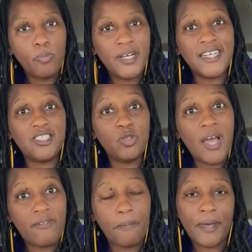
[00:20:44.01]
Because you
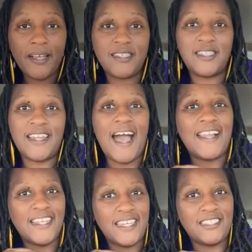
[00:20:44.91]
have a piece that I
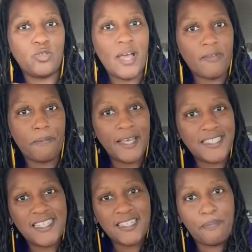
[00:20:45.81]
need. You have a piece
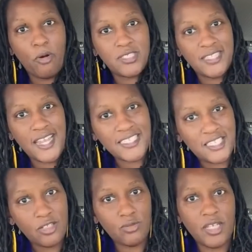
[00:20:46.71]
that the person next
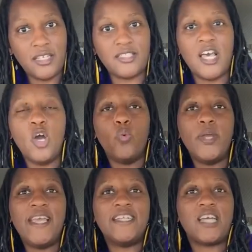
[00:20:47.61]
to you needs. We
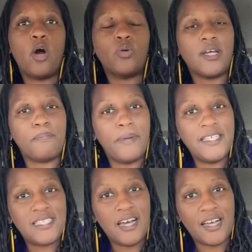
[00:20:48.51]
each hold a
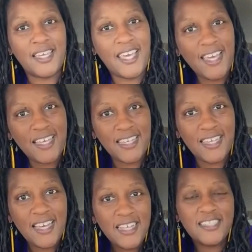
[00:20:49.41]
key
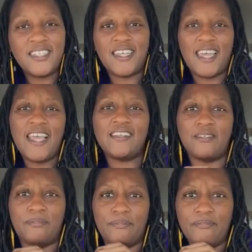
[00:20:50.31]
to the
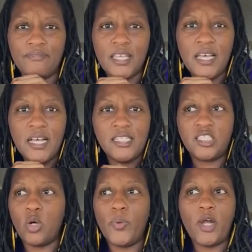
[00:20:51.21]
kingdom.
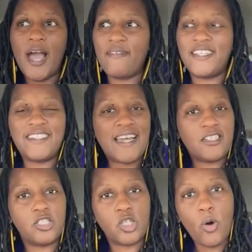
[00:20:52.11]
So we don't have, it's not a
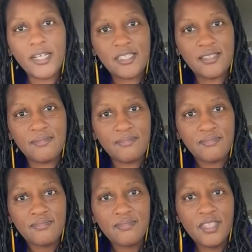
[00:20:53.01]
choice.
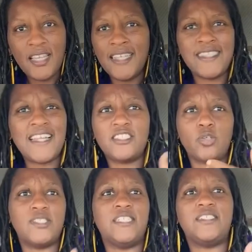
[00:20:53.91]
It's not a
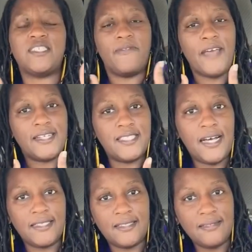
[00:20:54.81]
choice that just affects
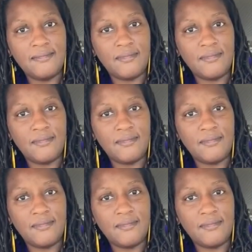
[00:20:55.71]
us.